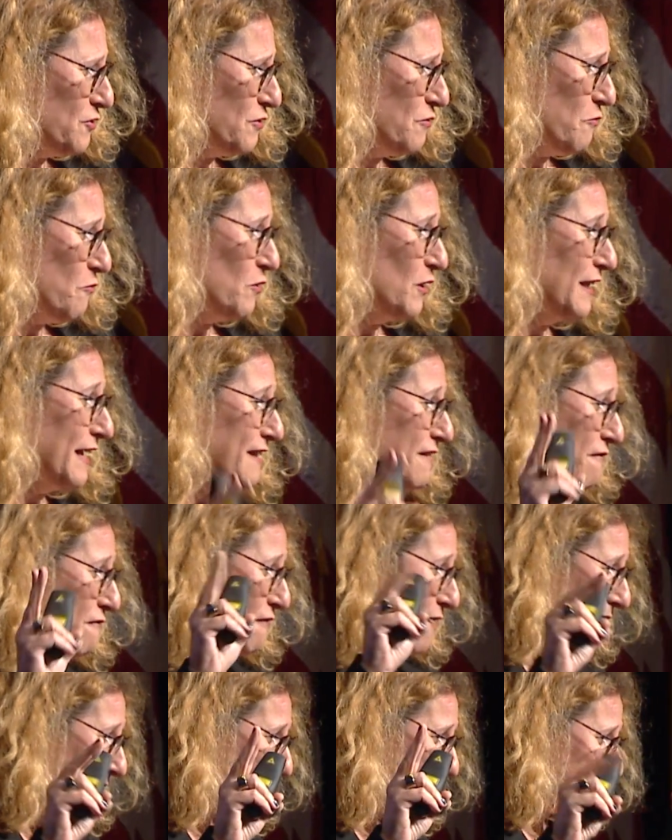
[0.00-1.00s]
will
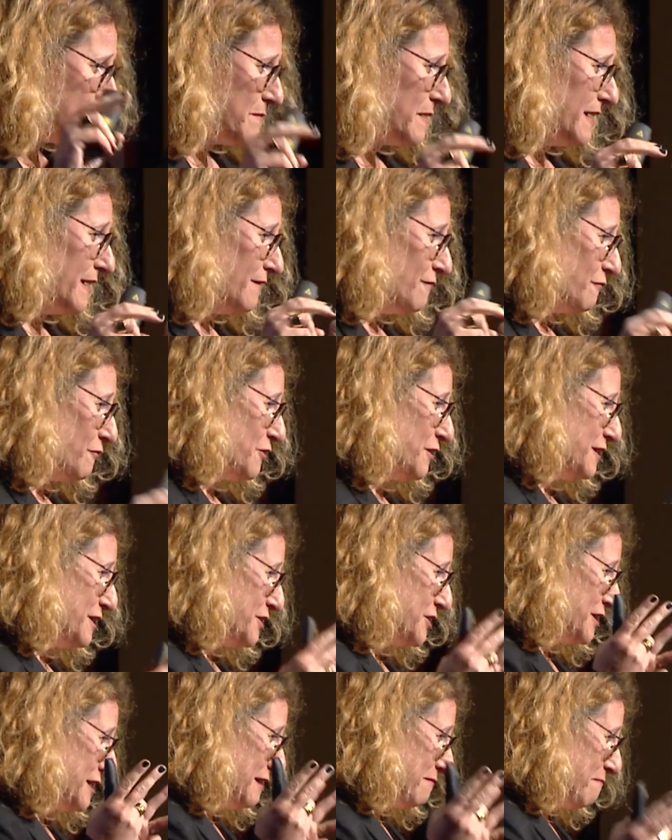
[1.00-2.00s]
advise me for
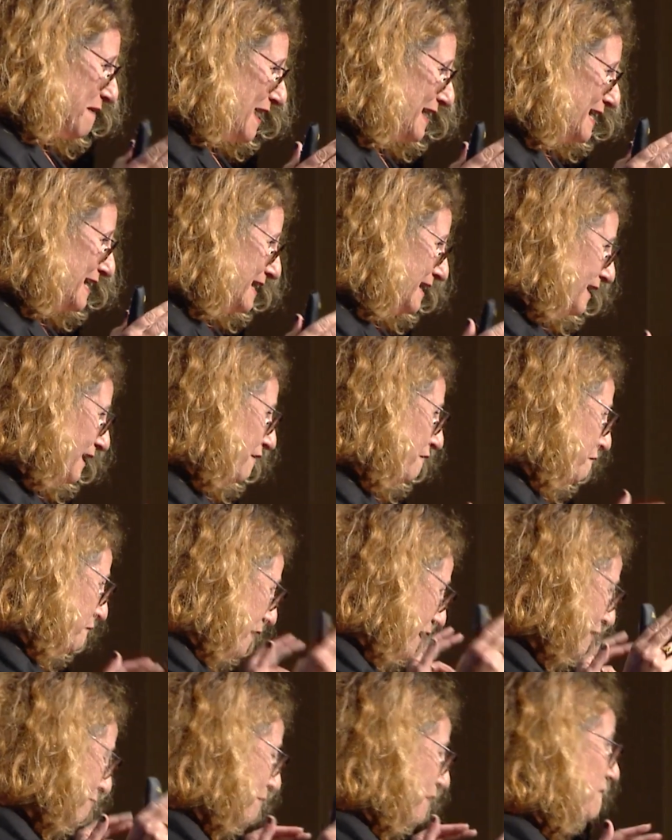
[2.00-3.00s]
additional money and
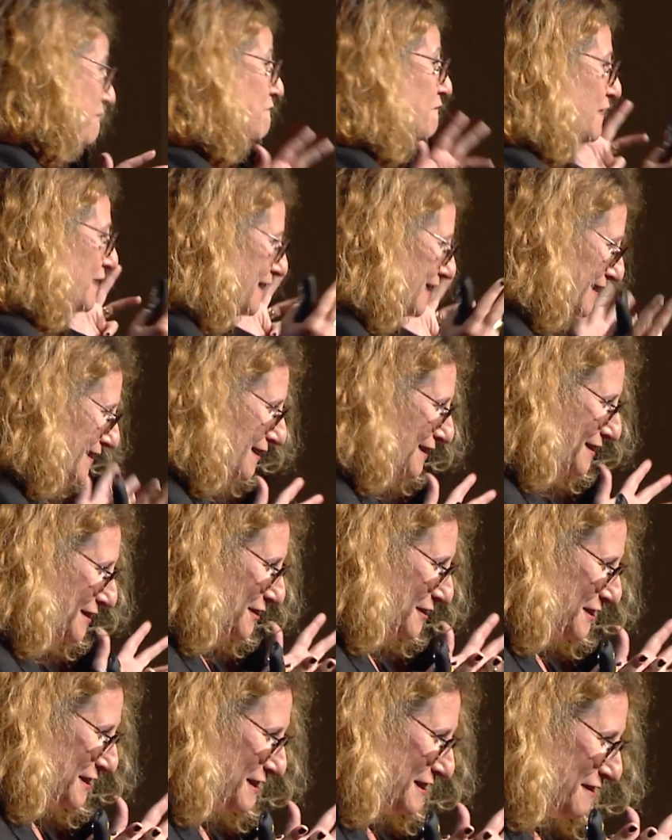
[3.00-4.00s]
help me find
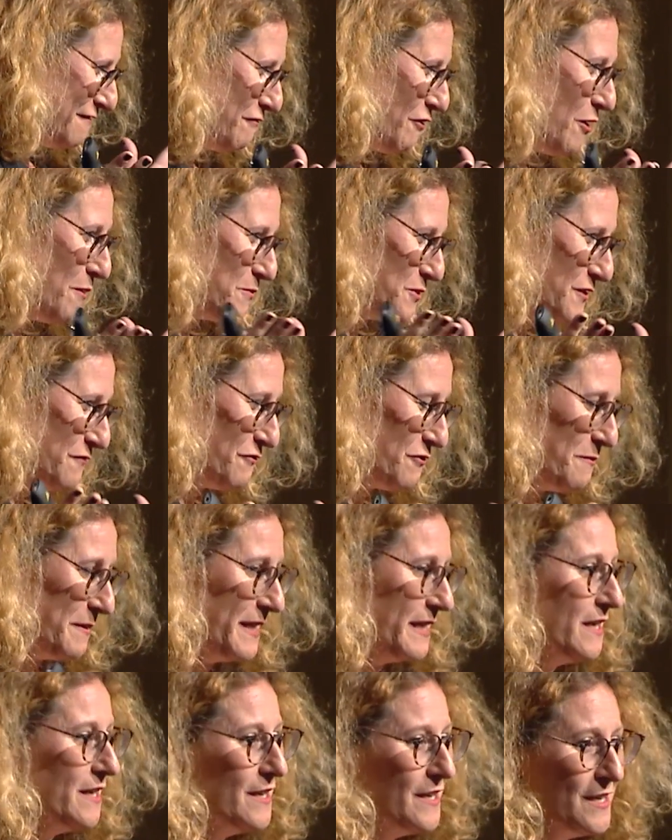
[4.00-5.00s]
alternative option for me.
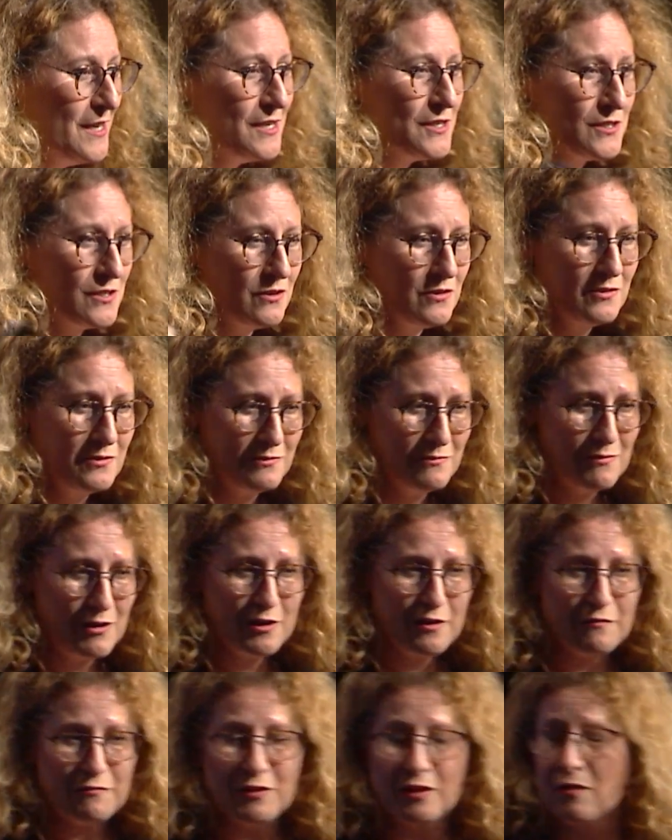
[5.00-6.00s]
So one
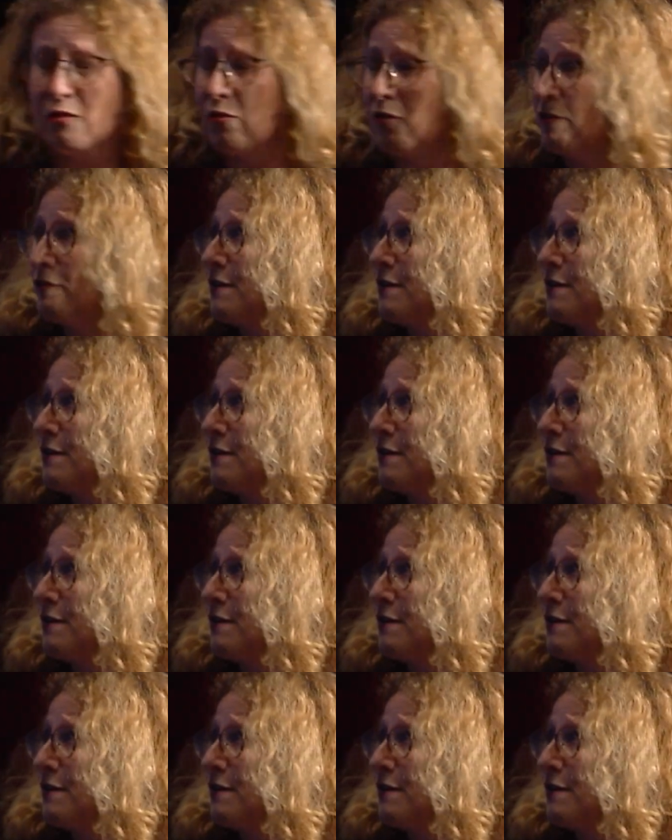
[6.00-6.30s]
of the core